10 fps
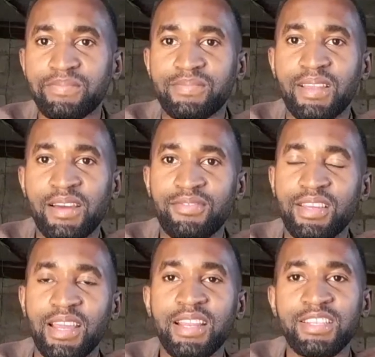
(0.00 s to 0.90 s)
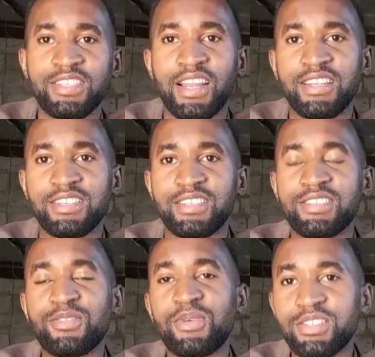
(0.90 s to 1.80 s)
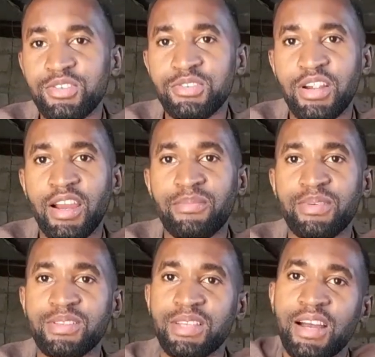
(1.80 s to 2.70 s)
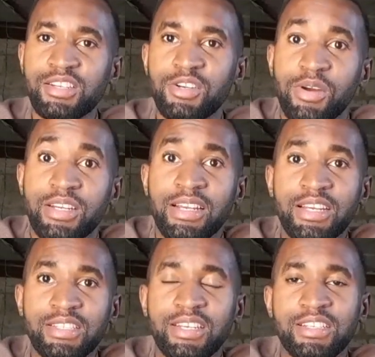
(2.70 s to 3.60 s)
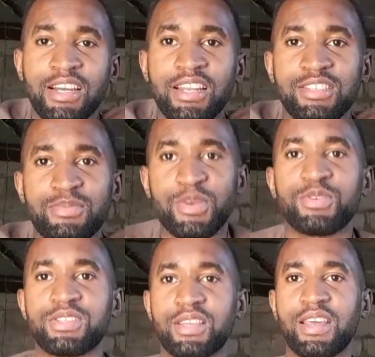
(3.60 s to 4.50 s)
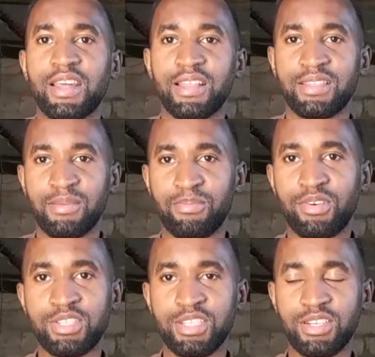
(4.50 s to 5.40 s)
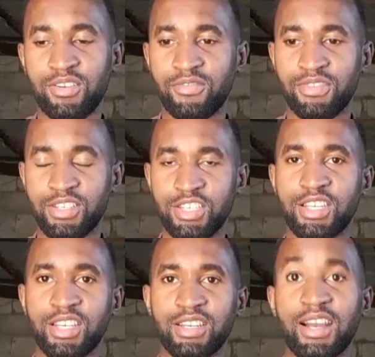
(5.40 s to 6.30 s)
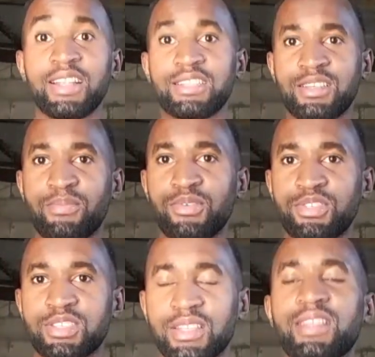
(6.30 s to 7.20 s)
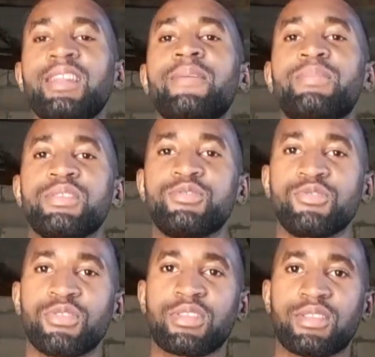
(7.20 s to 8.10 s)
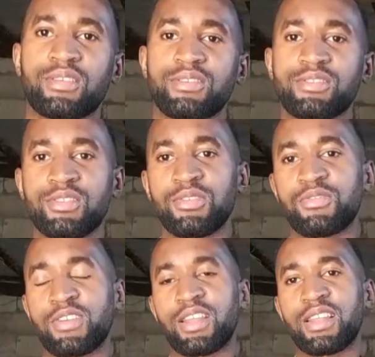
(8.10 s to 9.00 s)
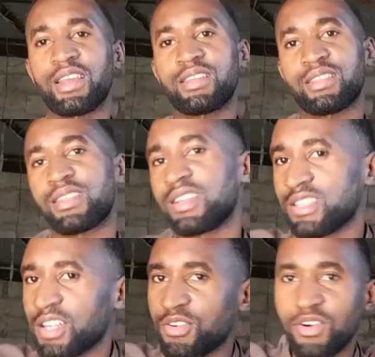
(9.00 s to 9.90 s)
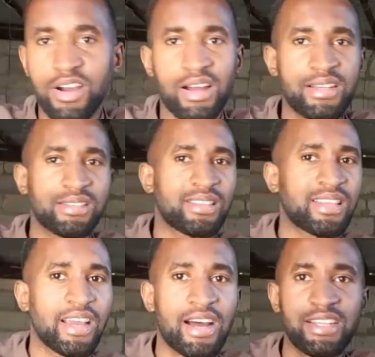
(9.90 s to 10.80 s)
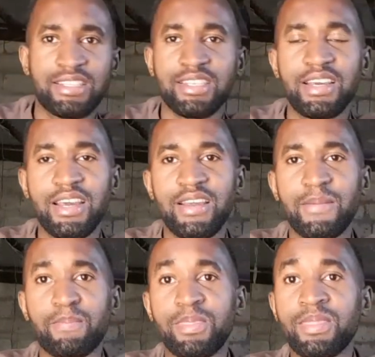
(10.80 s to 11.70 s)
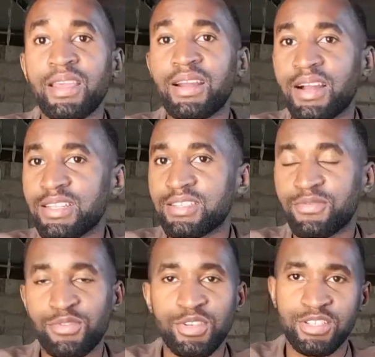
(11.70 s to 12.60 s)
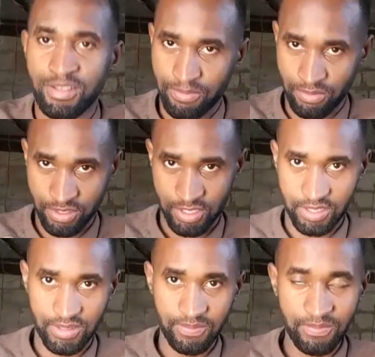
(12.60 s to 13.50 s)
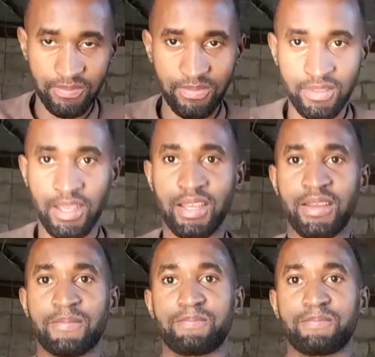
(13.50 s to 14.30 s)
having any challenges. So what usually happens, actually you are creating a challenge because the body of the chicken can't support the rapid growth. So you find like the internal organs and the heart, they can't fully support the